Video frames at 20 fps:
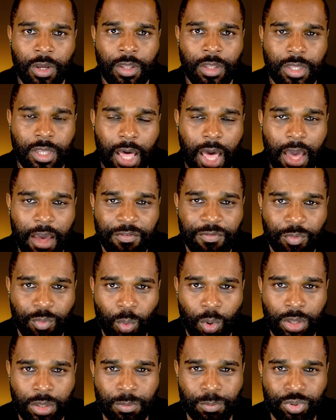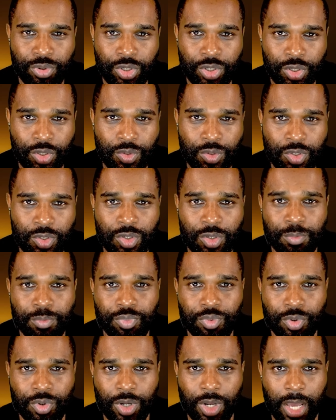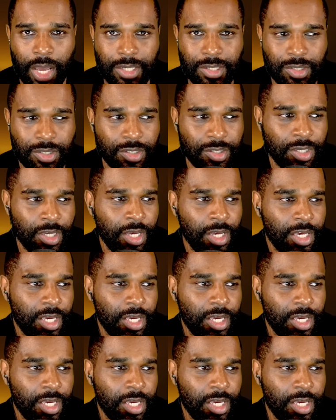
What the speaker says: that F1 producers and broadcasters